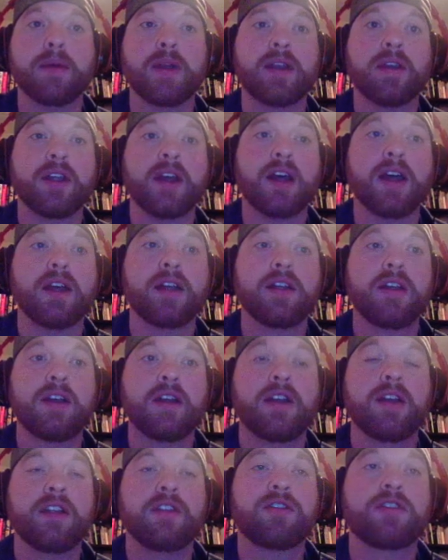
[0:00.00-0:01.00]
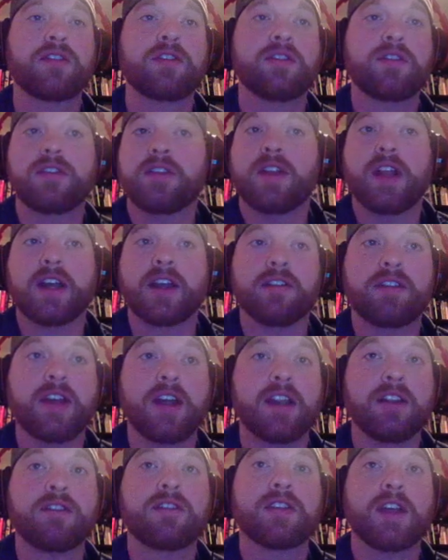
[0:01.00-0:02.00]
And it's, like I
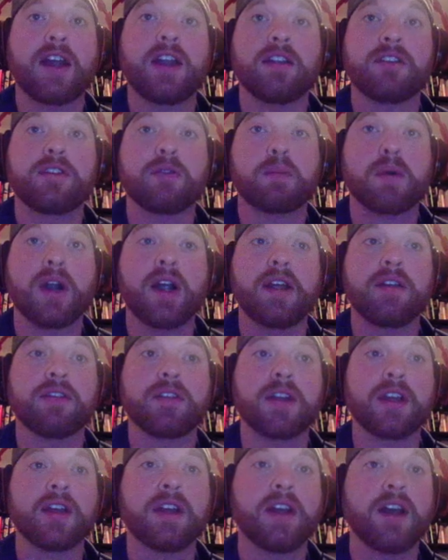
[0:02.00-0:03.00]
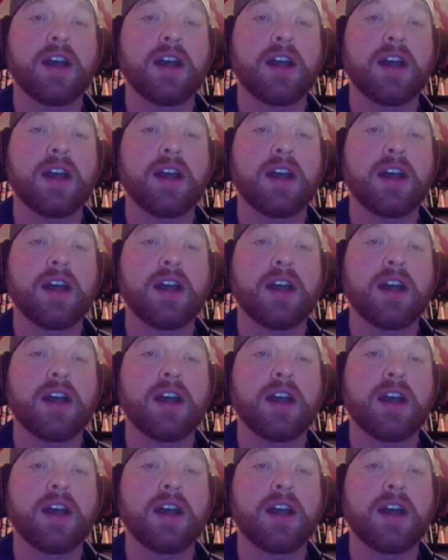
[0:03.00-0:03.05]
said, it's kind of surprising